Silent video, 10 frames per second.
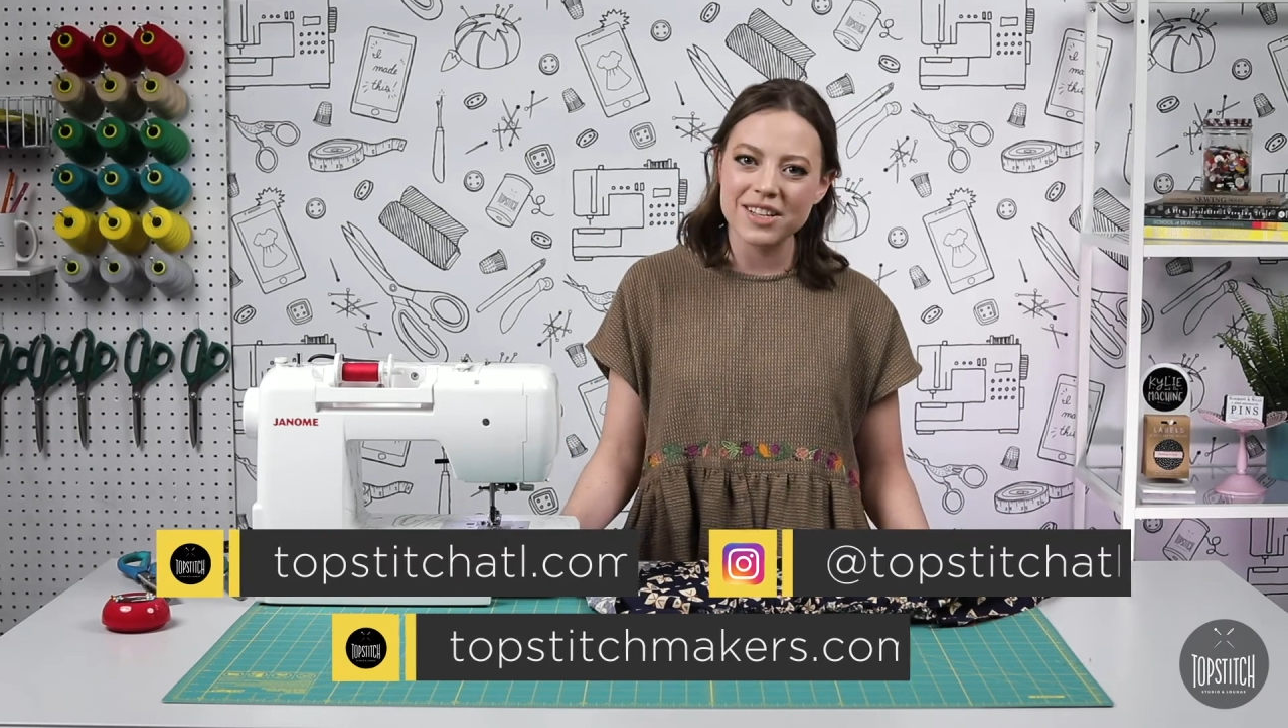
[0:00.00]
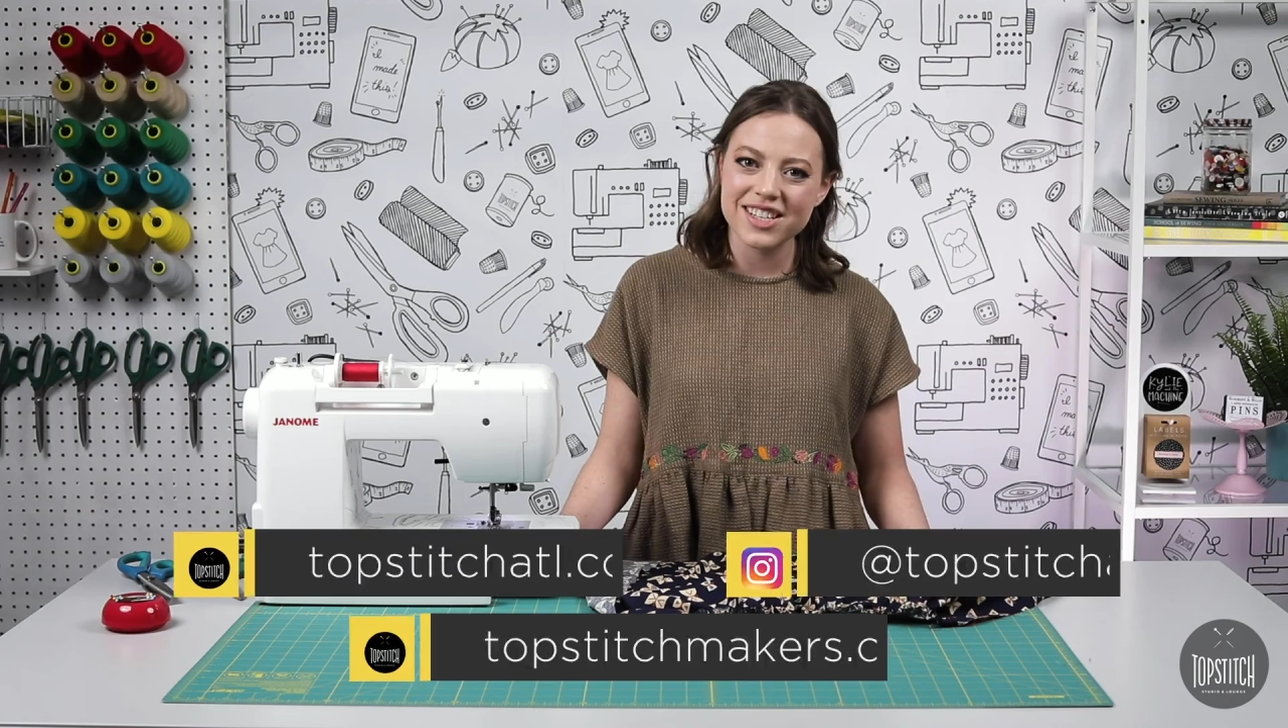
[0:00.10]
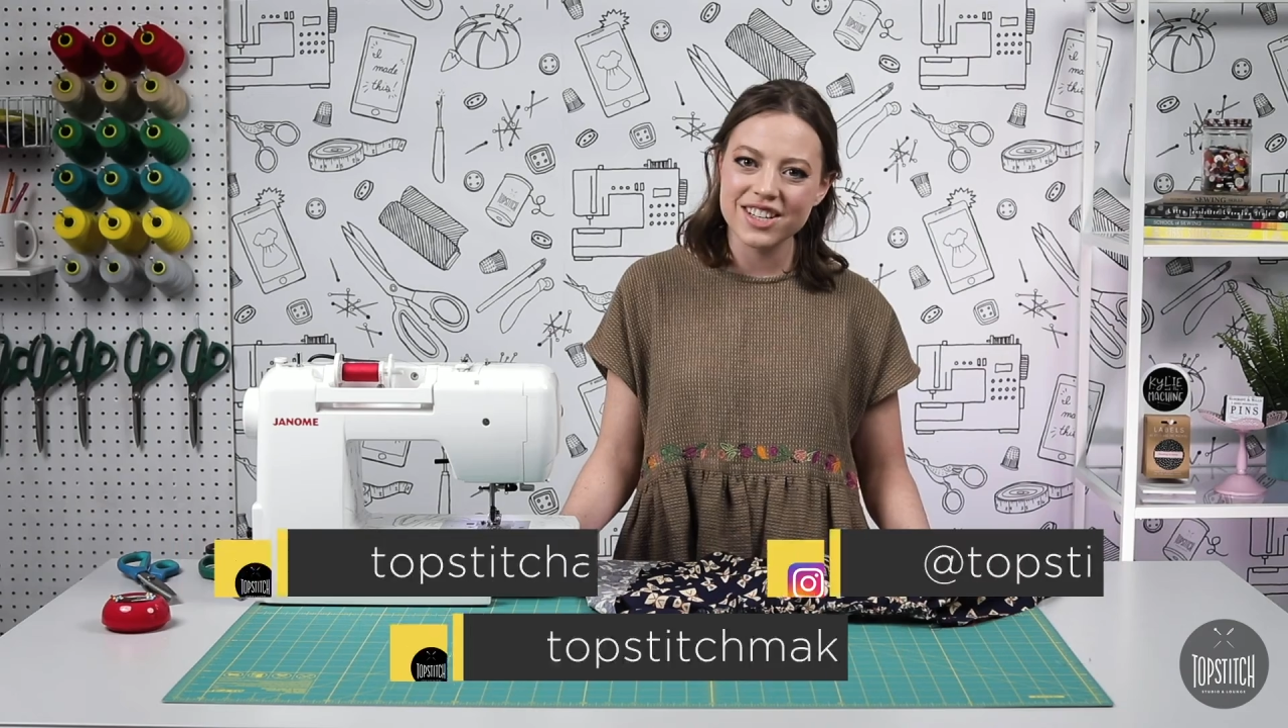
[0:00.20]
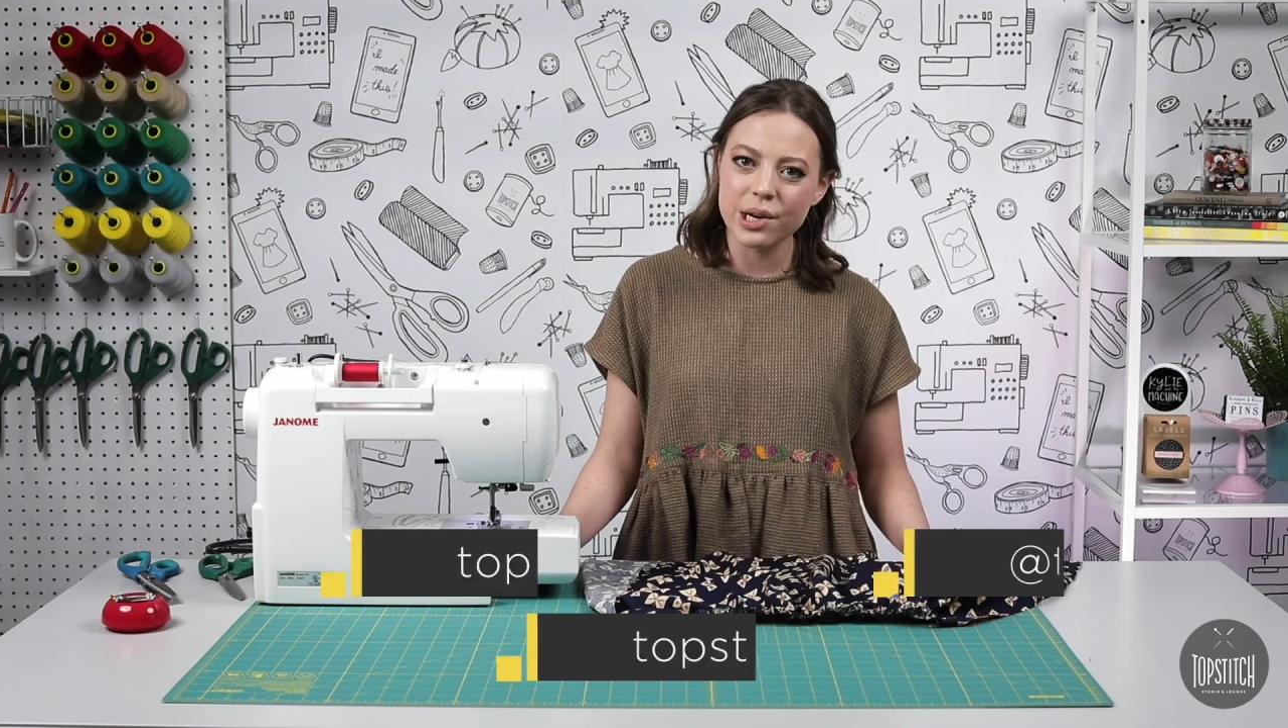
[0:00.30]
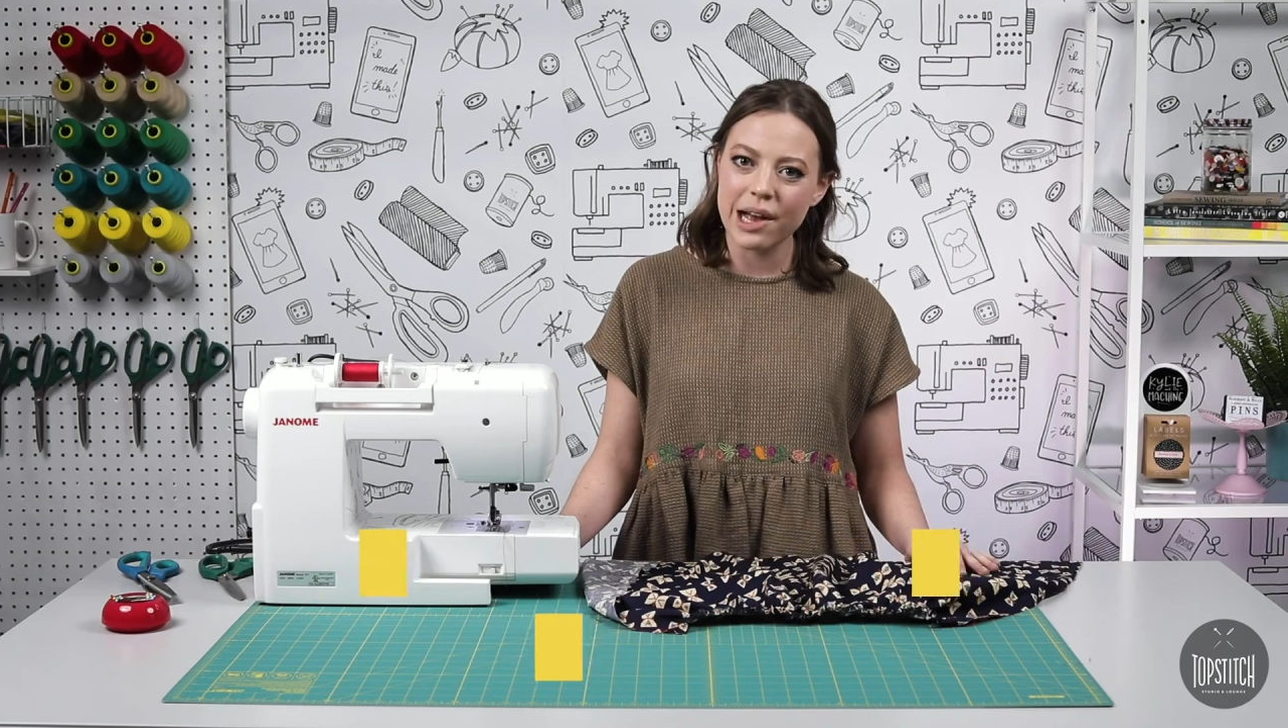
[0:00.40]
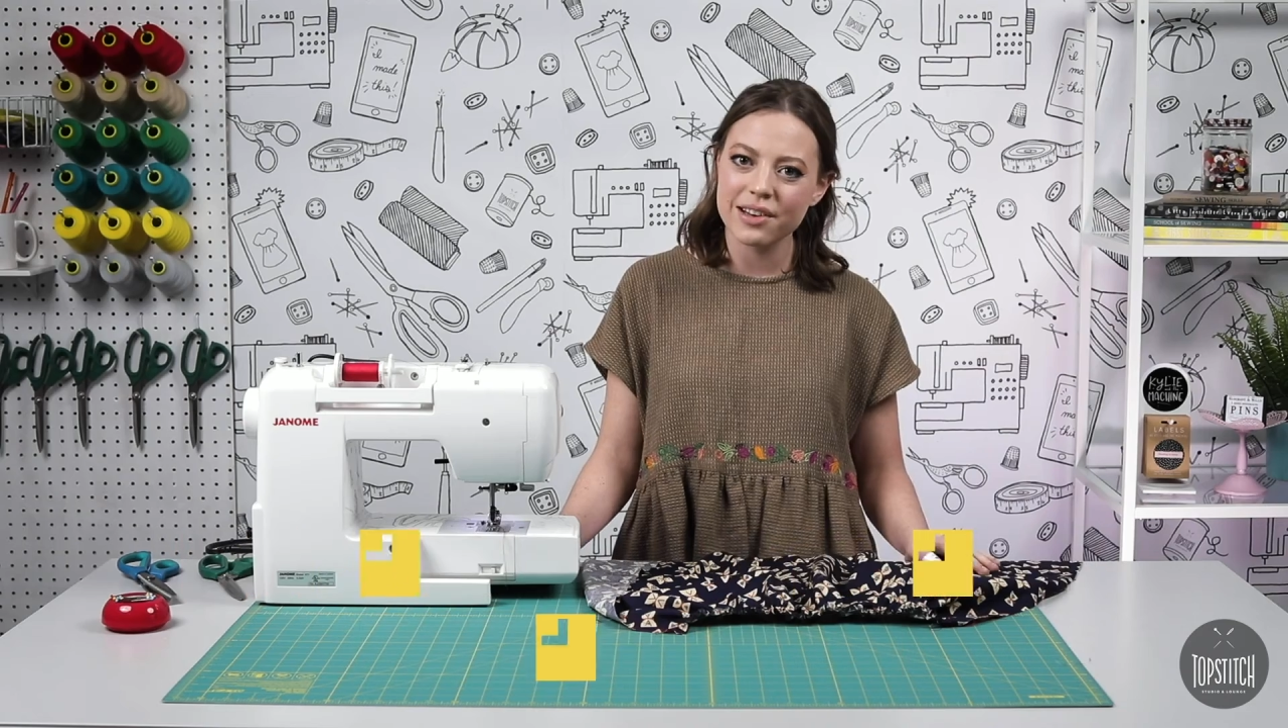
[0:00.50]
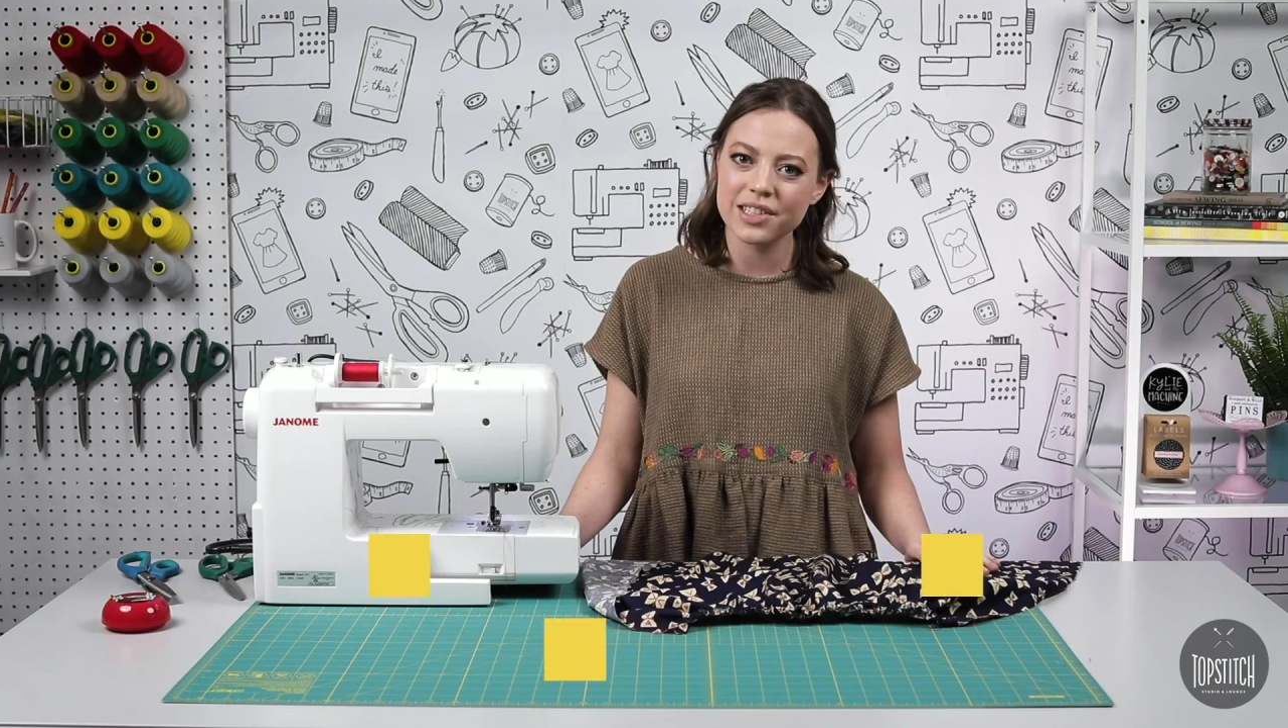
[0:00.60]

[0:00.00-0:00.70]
to teach you how